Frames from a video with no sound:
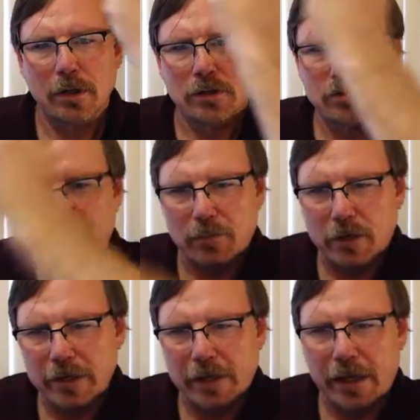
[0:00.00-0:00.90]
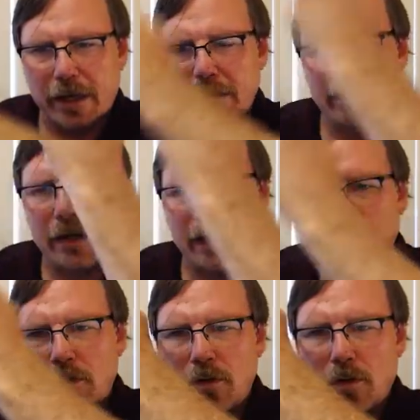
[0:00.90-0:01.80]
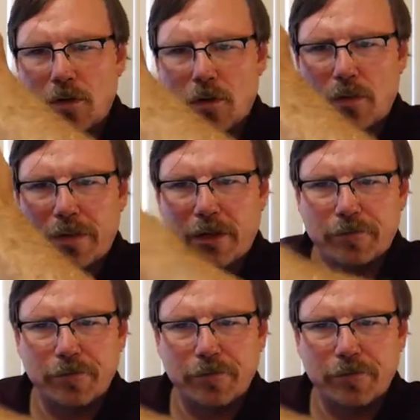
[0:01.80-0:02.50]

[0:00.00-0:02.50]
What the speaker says: try to bring the hand down without